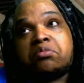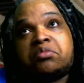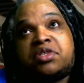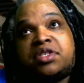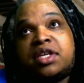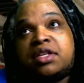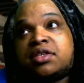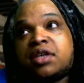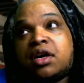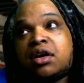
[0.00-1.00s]
sense
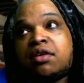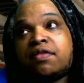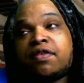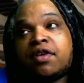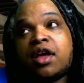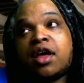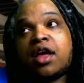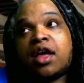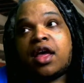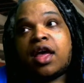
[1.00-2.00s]
of,
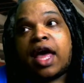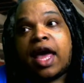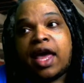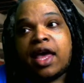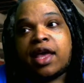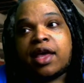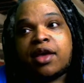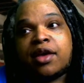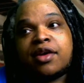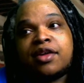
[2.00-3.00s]
hey,
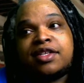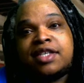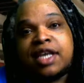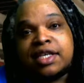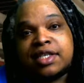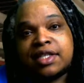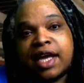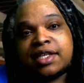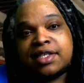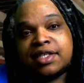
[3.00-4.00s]
doesn't
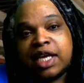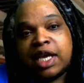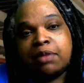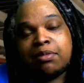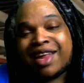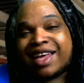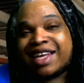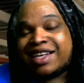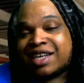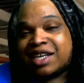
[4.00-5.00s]
that seem like
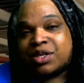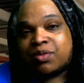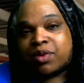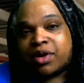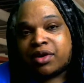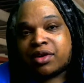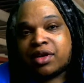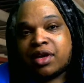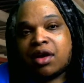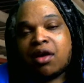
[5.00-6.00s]
it doesn't work?
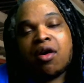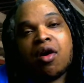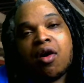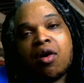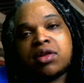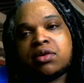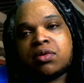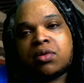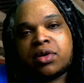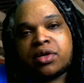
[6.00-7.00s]
All in
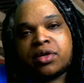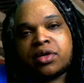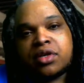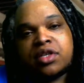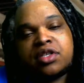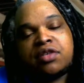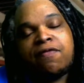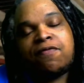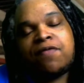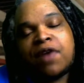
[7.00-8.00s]
order to
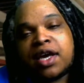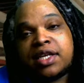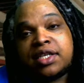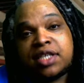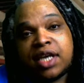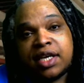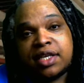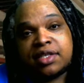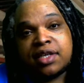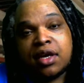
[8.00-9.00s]
fucking
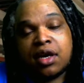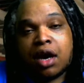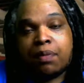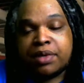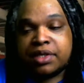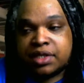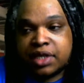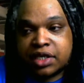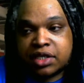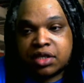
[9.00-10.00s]
chase a
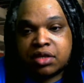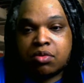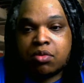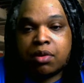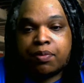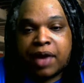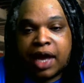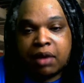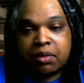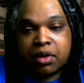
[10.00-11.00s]
position or
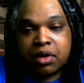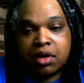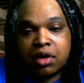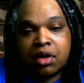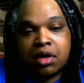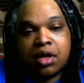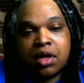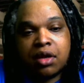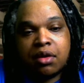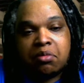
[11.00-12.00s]
power.
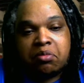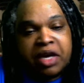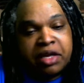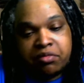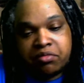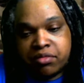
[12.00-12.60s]
But